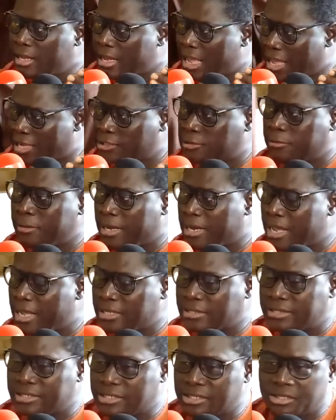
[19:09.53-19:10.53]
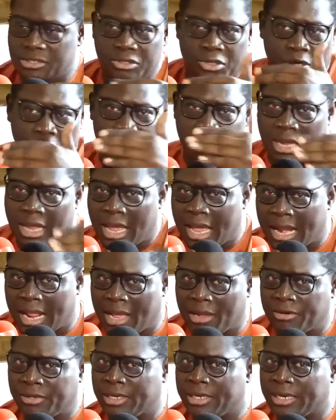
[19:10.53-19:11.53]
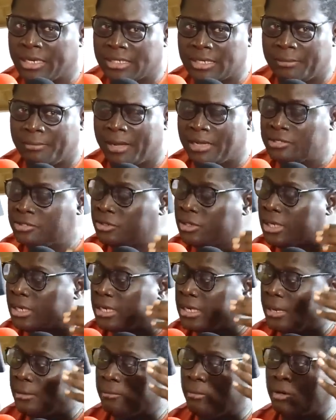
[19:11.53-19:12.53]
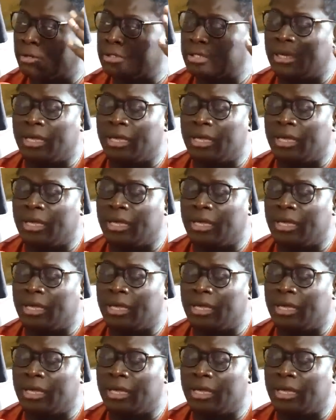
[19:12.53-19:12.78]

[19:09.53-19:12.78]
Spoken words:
experiences not around the Greater Banjul area, but